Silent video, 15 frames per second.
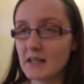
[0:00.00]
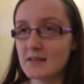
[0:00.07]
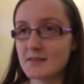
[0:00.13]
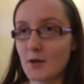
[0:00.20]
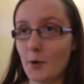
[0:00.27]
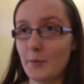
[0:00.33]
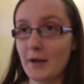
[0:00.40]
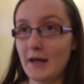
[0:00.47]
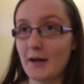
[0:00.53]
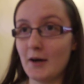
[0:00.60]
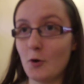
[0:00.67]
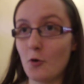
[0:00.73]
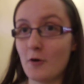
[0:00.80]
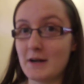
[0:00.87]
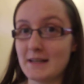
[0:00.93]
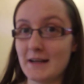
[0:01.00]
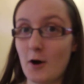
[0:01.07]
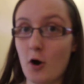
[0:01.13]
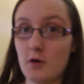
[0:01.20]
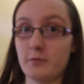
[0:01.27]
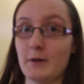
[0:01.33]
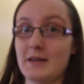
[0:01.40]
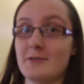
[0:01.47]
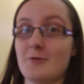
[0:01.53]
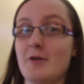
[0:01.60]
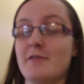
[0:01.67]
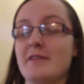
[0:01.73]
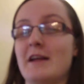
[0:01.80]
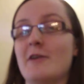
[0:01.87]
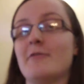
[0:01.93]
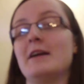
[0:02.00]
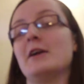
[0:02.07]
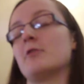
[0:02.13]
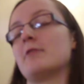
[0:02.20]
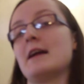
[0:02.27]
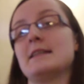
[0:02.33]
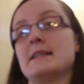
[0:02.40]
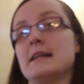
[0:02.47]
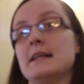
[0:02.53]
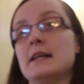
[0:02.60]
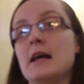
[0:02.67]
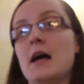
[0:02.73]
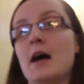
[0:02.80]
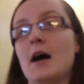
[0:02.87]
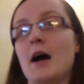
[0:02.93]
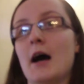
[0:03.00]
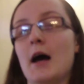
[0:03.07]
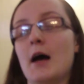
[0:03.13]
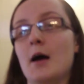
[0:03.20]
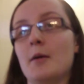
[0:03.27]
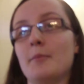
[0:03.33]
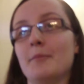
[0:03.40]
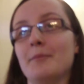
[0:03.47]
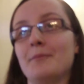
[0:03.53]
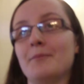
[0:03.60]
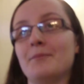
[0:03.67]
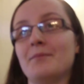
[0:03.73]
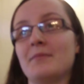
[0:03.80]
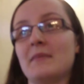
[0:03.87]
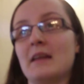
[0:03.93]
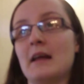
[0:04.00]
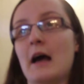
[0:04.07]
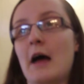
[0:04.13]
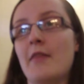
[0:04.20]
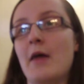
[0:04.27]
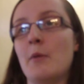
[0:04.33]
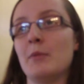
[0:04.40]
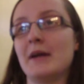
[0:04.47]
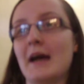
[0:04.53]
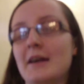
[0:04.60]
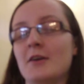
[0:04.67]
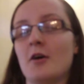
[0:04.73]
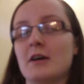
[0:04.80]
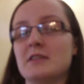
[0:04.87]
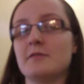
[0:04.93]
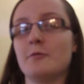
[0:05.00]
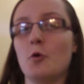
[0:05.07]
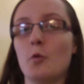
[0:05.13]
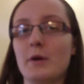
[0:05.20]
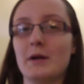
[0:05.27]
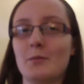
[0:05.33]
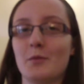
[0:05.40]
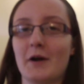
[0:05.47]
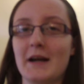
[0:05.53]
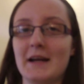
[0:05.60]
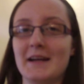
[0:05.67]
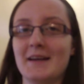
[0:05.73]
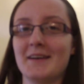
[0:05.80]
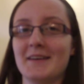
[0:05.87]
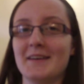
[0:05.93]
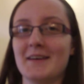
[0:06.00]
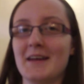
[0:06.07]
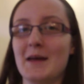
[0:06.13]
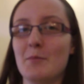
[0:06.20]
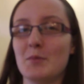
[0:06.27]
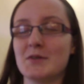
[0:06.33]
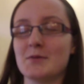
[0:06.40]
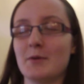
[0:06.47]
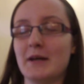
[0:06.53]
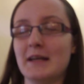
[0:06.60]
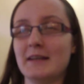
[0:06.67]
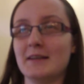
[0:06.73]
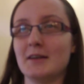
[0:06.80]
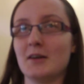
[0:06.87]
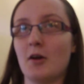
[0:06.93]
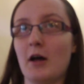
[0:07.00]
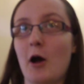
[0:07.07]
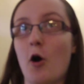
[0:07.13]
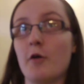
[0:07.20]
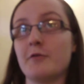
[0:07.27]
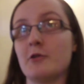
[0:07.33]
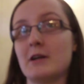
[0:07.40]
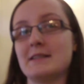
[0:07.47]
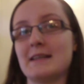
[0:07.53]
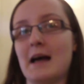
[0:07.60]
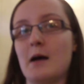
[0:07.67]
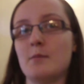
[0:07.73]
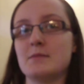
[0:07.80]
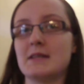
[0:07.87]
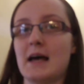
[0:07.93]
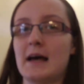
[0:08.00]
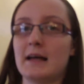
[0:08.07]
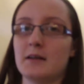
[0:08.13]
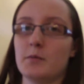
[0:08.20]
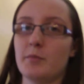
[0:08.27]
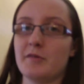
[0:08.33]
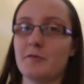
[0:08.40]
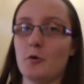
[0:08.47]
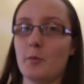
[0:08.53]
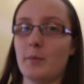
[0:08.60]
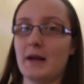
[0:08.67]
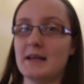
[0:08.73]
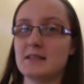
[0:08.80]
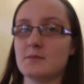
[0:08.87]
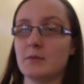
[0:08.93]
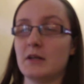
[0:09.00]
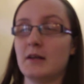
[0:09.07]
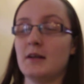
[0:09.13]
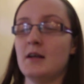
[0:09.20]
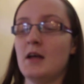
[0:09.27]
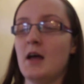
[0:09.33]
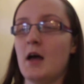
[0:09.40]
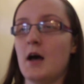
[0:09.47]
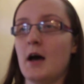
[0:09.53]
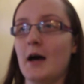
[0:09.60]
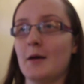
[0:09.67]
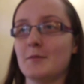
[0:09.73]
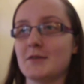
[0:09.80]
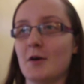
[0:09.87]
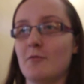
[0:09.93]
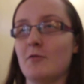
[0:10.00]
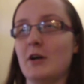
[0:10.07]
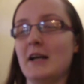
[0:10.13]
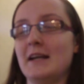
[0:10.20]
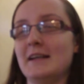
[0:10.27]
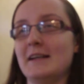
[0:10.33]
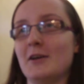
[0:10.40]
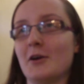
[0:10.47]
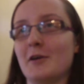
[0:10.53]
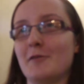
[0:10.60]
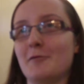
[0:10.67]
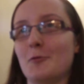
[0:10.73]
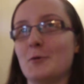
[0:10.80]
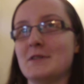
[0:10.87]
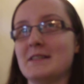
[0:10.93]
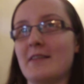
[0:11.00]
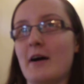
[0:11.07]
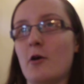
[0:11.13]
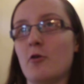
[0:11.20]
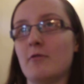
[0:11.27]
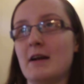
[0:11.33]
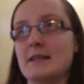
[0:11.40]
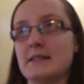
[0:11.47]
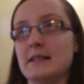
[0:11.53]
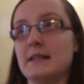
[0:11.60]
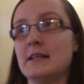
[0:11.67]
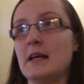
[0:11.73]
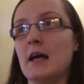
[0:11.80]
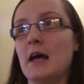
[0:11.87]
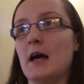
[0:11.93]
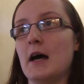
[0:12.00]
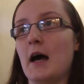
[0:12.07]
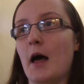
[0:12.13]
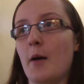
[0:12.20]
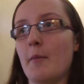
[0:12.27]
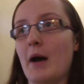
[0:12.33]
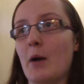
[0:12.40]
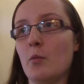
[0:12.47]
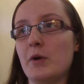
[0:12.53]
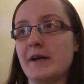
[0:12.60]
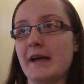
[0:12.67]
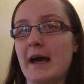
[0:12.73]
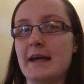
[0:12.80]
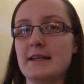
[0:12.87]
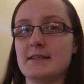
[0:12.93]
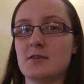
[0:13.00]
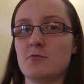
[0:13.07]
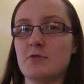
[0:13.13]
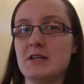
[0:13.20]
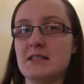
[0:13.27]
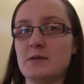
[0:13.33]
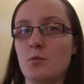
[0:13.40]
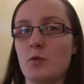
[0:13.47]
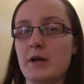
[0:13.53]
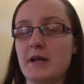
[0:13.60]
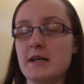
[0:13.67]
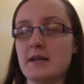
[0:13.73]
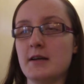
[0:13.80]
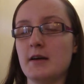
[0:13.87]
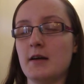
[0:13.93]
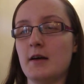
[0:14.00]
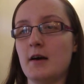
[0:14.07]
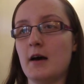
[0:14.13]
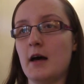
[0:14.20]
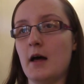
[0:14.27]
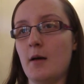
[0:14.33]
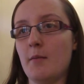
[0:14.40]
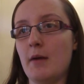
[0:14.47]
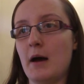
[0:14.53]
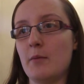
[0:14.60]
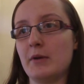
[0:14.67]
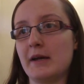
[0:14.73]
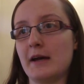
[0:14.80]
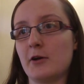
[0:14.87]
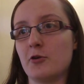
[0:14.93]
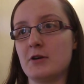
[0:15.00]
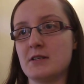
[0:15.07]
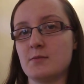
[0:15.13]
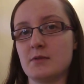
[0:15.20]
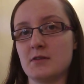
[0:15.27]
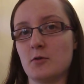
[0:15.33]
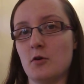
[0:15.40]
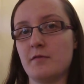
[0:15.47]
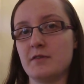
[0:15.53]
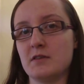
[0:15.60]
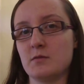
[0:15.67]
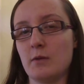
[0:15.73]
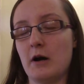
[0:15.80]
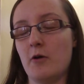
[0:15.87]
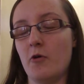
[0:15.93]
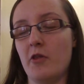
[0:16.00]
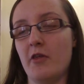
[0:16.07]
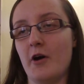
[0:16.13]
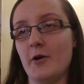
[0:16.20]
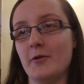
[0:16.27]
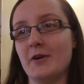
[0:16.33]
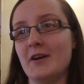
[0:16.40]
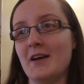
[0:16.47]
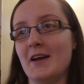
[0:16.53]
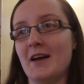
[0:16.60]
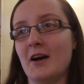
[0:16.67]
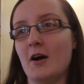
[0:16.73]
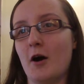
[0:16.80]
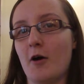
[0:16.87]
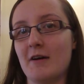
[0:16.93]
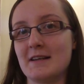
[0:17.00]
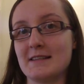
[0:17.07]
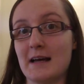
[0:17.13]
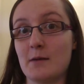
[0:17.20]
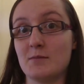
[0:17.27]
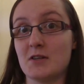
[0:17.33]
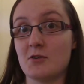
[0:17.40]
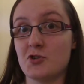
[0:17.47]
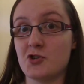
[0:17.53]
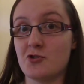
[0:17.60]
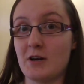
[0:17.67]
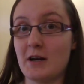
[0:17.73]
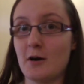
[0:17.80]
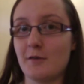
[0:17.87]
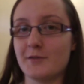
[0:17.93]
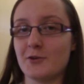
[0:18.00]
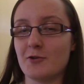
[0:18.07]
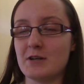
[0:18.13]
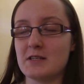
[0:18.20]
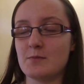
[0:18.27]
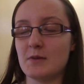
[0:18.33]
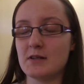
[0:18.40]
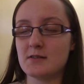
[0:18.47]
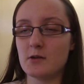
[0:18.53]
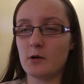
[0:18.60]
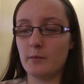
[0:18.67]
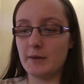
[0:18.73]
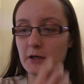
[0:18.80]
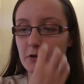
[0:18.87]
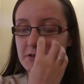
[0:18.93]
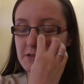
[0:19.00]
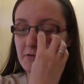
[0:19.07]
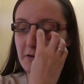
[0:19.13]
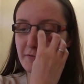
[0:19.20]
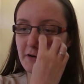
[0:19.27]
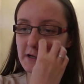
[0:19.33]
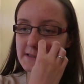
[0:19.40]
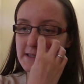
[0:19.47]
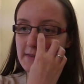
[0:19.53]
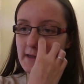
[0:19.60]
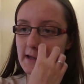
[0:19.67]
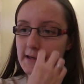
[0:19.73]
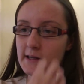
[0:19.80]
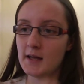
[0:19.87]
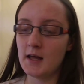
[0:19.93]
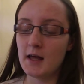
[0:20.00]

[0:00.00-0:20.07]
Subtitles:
So we're already halfway through theory already, and then we get a nice 4 week break in between, like after exams and before placement, so I'm really looking forward to that already. And week 8's a reading week, and we get Christmas off as well, although our exams are straight after Christmas, so it'll be lots of revising then.